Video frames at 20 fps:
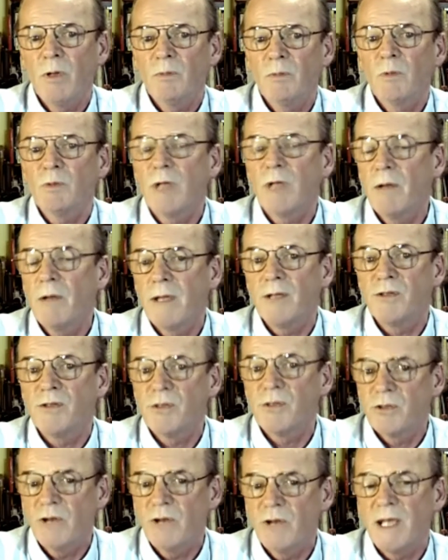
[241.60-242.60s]
going
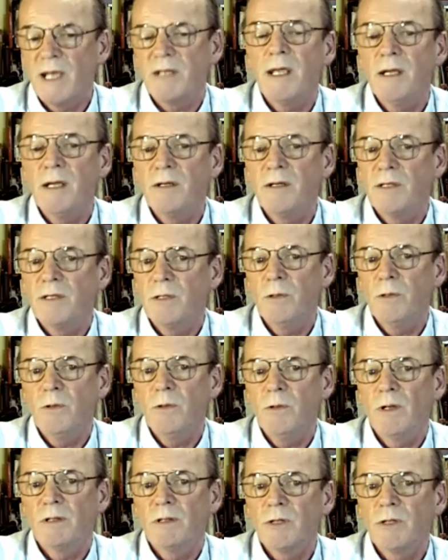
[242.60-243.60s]
straight into
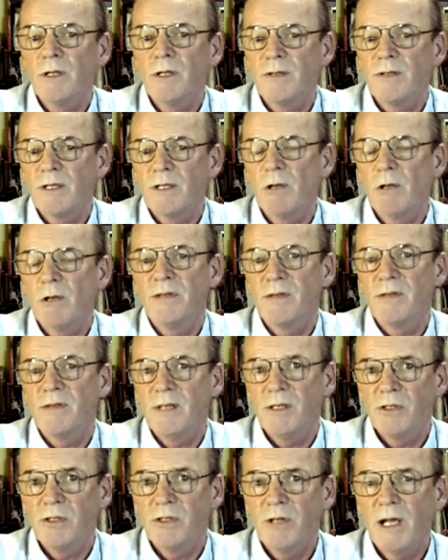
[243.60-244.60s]
consultancy
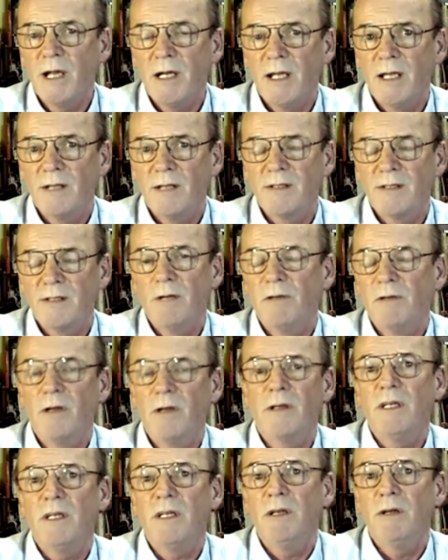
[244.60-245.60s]
training instead of going
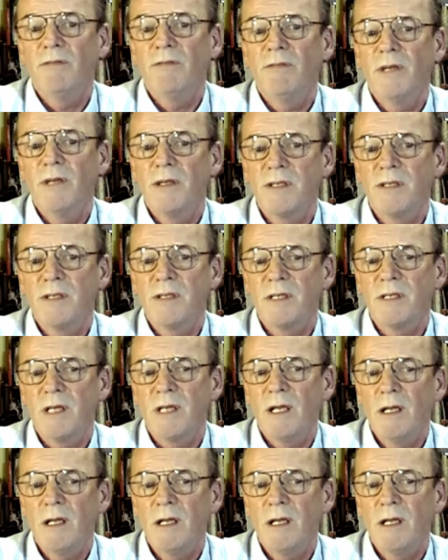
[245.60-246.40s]
to university.